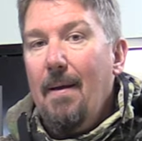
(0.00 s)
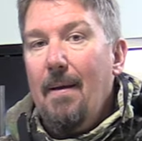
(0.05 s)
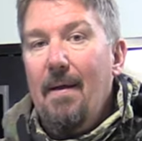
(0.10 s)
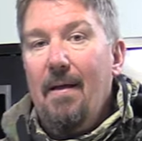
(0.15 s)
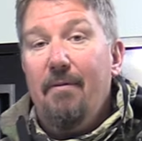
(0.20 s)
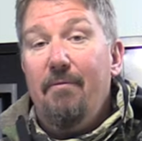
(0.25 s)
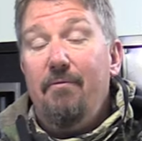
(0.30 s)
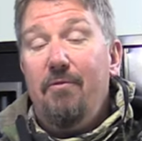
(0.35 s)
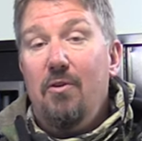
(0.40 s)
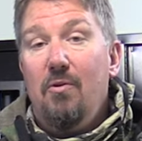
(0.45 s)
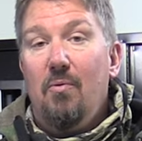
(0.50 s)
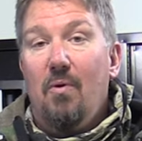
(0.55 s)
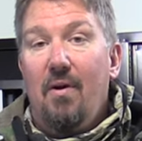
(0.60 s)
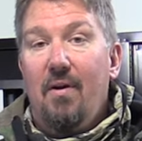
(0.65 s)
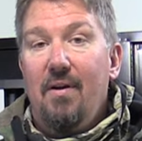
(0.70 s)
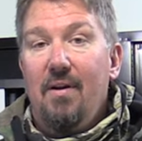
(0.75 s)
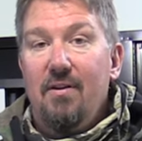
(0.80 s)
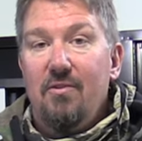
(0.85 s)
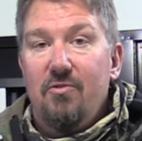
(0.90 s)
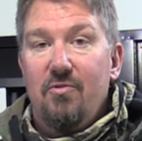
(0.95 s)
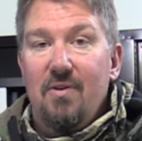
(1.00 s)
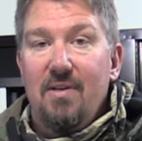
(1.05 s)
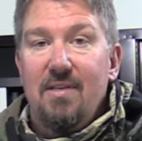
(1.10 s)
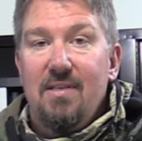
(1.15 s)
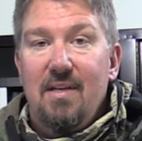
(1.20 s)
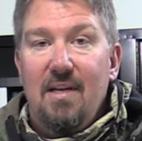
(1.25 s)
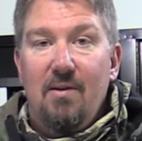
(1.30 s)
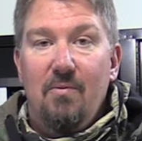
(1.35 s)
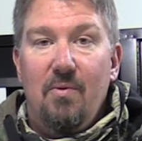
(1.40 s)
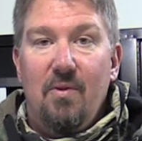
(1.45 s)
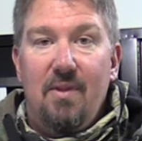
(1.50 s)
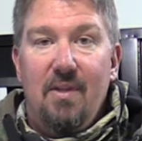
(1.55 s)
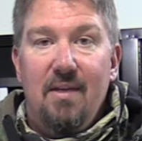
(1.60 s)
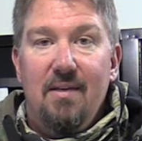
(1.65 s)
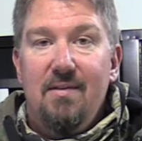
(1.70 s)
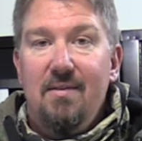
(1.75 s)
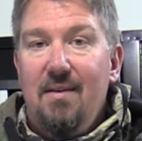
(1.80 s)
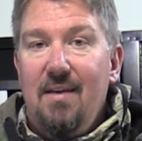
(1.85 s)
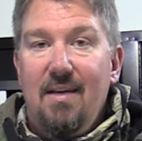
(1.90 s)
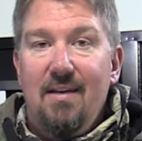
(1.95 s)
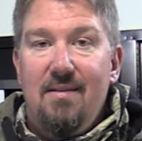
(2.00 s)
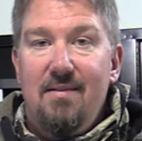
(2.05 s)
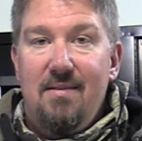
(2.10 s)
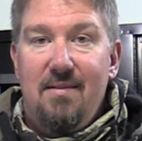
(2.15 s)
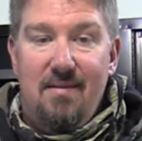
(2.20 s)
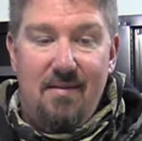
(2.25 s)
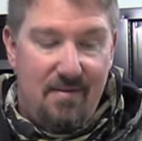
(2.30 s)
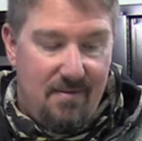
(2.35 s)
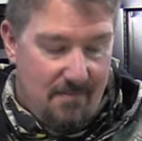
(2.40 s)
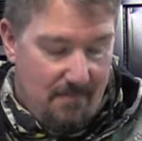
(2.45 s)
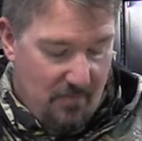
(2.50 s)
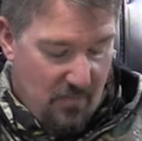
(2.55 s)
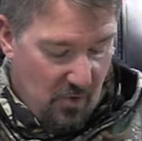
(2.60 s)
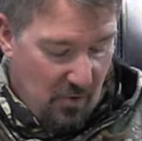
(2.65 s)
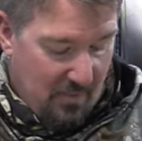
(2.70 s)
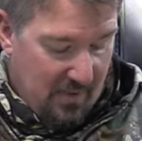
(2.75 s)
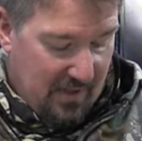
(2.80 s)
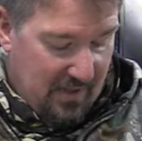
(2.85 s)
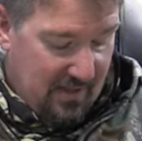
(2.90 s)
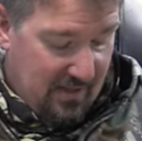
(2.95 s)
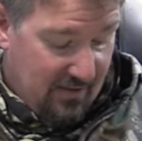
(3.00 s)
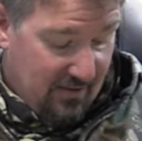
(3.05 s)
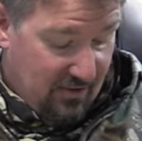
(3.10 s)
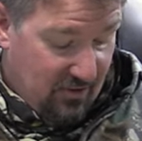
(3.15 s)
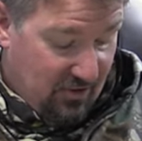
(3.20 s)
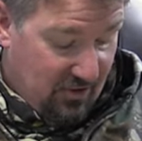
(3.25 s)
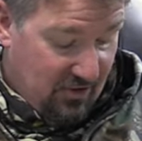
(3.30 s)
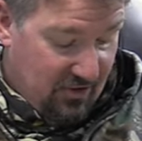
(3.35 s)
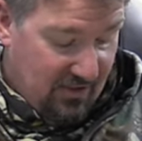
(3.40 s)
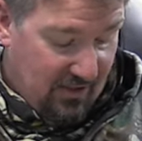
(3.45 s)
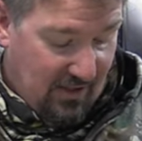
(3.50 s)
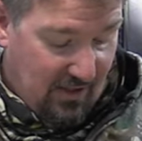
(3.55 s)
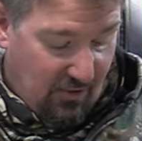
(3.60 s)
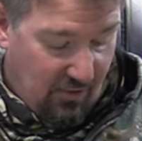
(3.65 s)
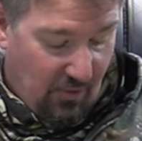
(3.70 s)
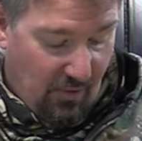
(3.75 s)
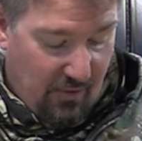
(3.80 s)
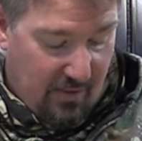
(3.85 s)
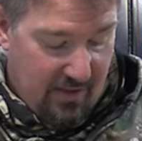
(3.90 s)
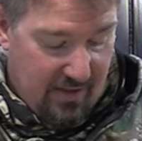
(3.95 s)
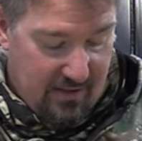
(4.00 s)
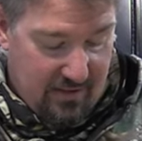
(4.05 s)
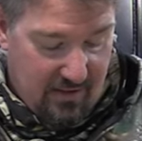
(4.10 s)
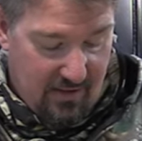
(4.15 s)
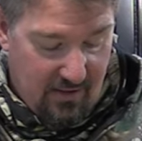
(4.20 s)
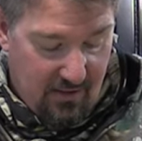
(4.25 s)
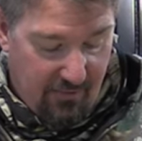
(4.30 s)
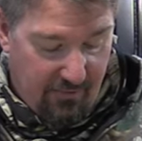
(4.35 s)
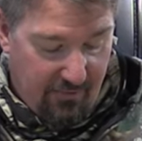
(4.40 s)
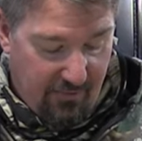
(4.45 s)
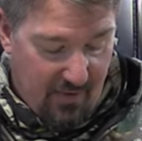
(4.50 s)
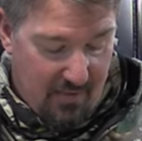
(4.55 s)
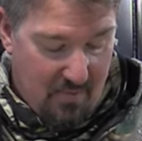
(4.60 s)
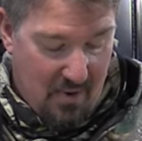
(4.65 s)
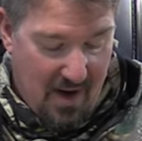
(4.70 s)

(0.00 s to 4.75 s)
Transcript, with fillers: If you are in a tree stand with this, it's no big deal. It's just like throwing this in your front